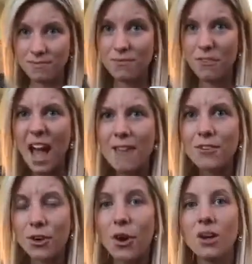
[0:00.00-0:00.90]

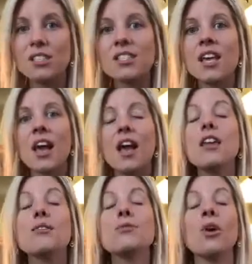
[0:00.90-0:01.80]
5-year-olds,
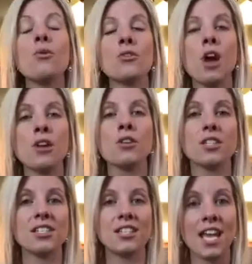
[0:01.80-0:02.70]
you don't
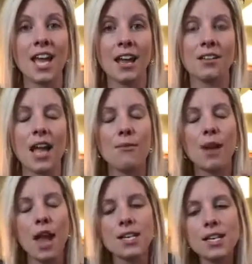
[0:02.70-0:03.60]
understand.
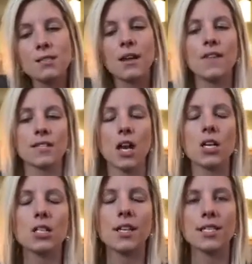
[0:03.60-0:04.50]
I just read this
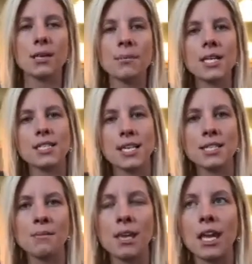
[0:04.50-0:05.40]
article that somebody sent
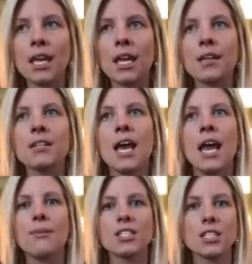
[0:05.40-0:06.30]
to me, and
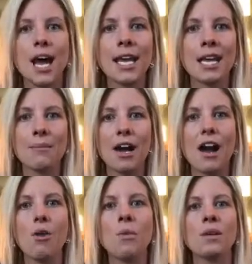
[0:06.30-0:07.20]
it was talking about
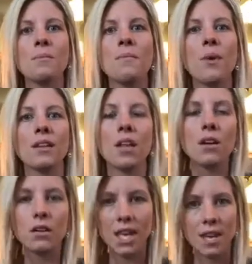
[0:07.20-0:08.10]
how when
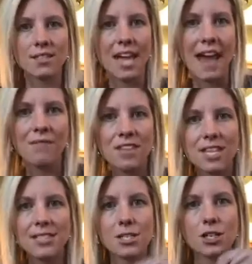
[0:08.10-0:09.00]
little kids have
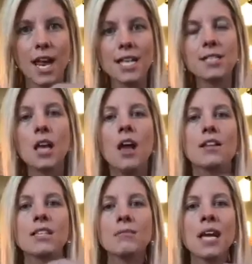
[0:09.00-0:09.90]
these traits,
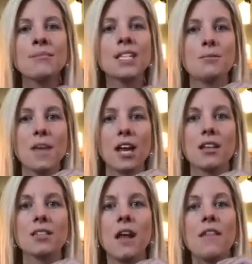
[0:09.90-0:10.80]
sometimes it's
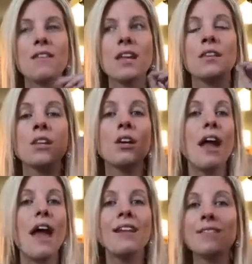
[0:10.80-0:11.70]
because in their
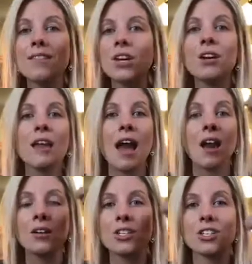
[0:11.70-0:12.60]
head, they're
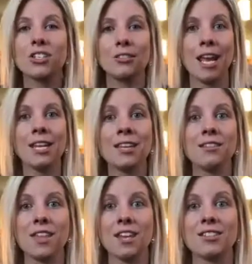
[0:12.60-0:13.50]
not
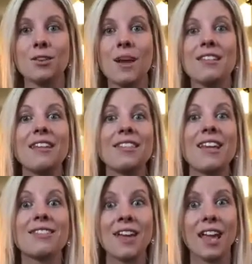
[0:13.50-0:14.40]
understanding things the way that
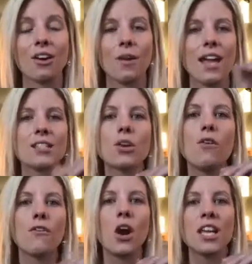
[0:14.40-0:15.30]
they think, okay?
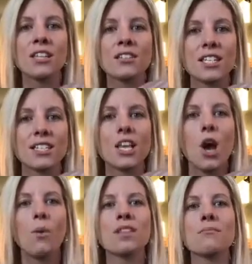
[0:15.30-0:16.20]
So for instance,
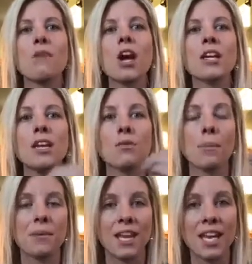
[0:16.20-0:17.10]
with Marky
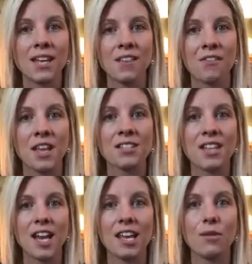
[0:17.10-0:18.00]
repeating the things
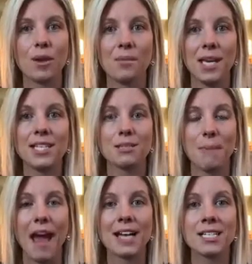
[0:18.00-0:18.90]
that he repeats
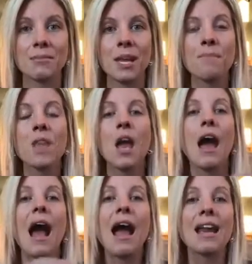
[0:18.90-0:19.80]
back to me,
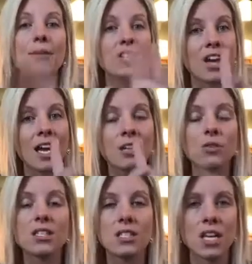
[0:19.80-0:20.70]
and I was talking
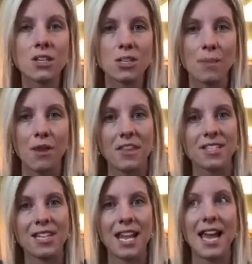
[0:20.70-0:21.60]
to his teachers about
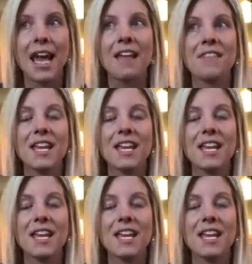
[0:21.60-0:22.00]
this today. They